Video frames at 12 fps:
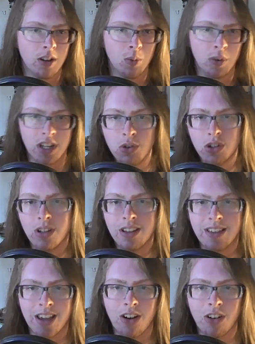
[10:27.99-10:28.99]
when usually
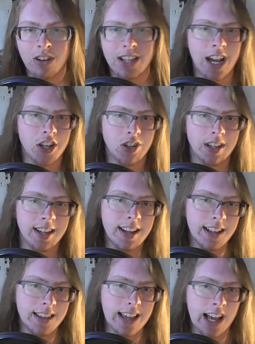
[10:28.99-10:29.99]
they aren't actually
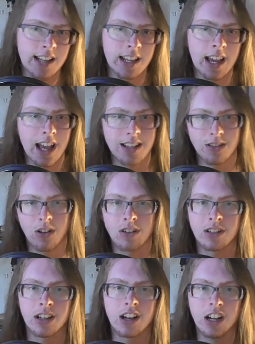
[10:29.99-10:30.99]
getting that as long
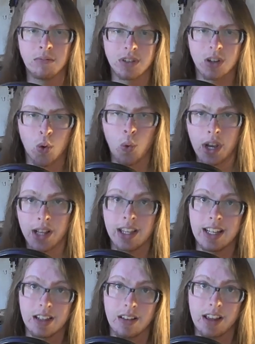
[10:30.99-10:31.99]
as it comes quickly
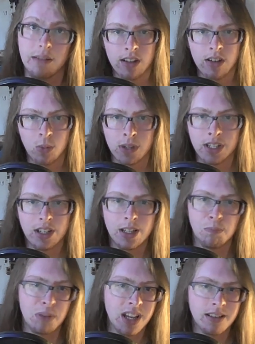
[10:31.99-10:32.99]
to them, which is
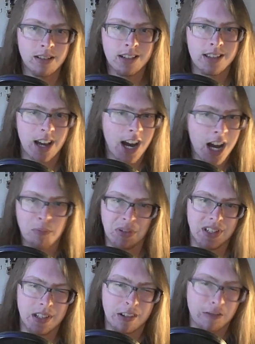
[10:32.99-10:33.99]
basically the
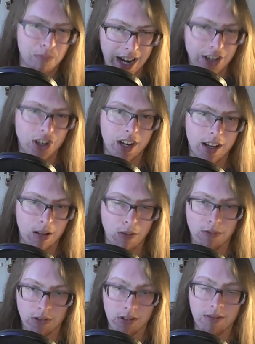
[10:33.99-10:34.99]
opposite of my channel
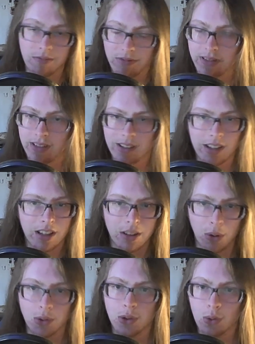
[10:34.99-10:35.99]
for
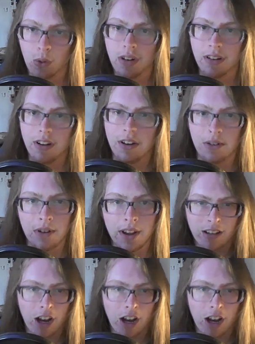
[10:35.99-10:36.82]
those who wouldn't know.